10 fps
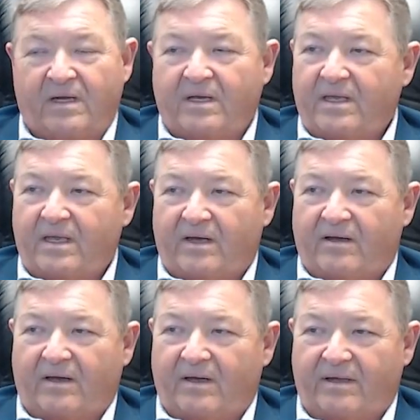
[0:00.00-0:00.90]

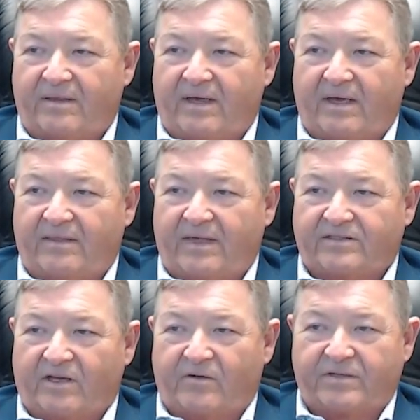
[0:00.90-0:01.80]
Yeah,
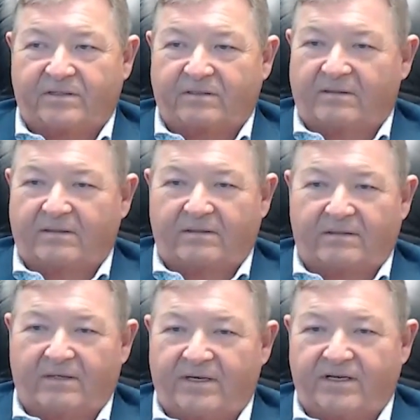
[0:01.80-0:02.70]
that's always
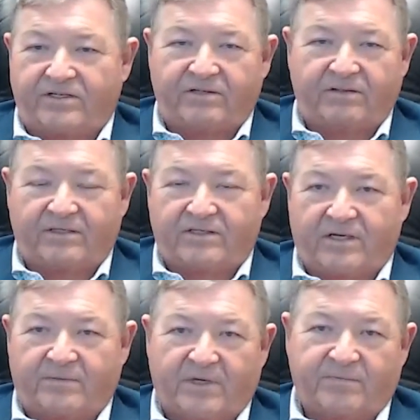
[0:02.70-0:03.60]
an issue that
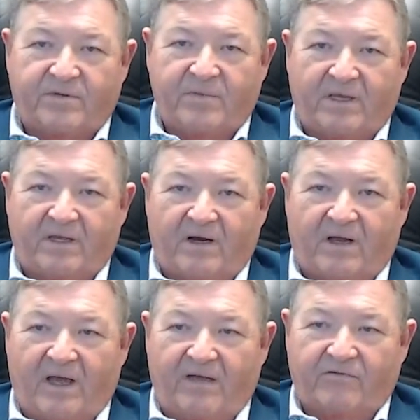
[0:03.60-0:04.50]
jumps up to me.
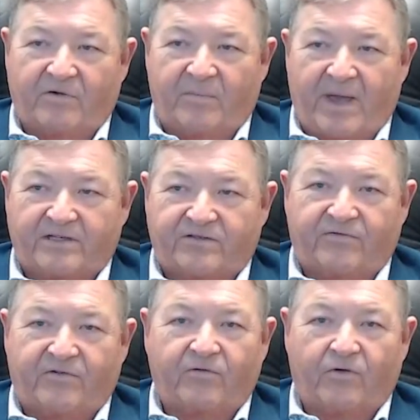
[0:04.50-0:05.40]
I have a real passion
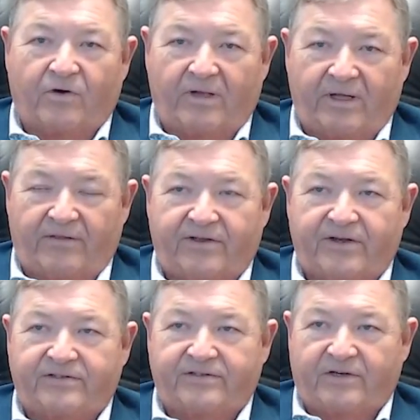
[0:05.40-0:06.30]
for rural
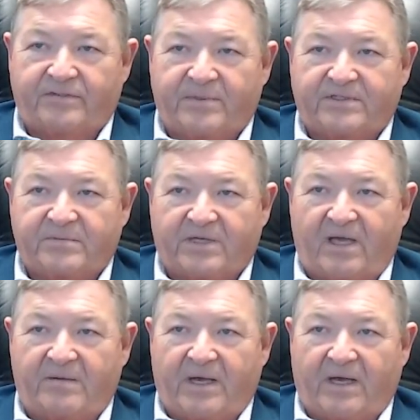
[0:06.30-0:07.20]
healthcare too. I spent some
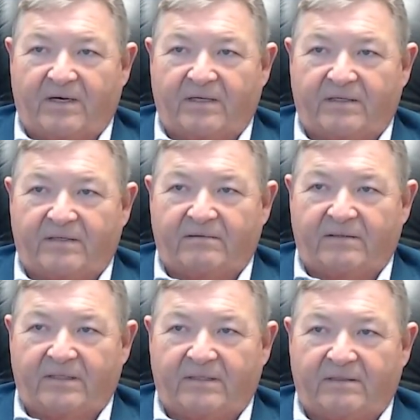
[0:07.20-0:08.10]
time out in
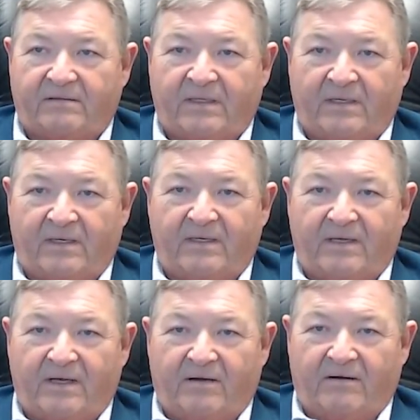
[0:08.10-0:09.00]

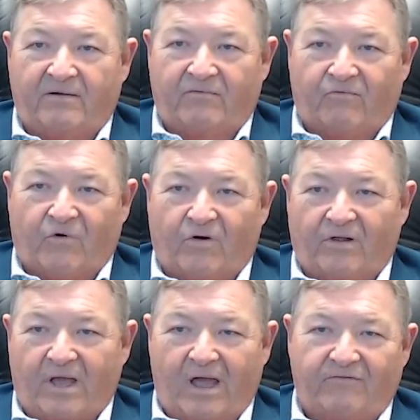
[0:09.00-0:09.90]

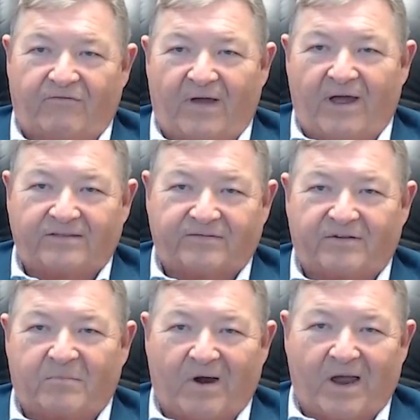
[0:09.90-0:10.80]
rural confines of
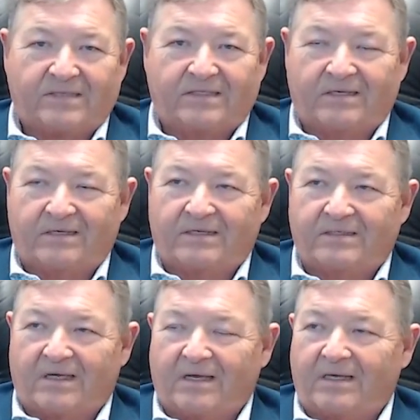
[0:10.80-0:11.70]
Nebraska and
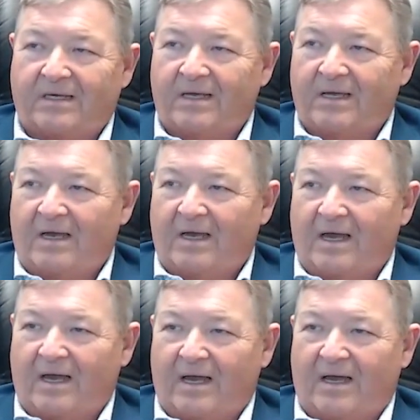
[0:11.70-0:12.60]
Kentucky,
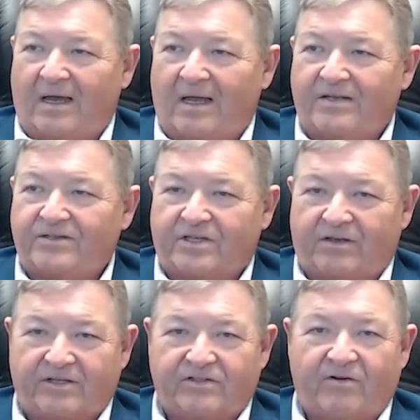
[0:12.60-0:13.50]
and
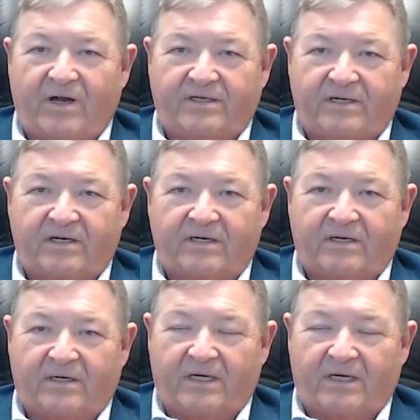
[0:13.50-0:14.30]
so that's great to hear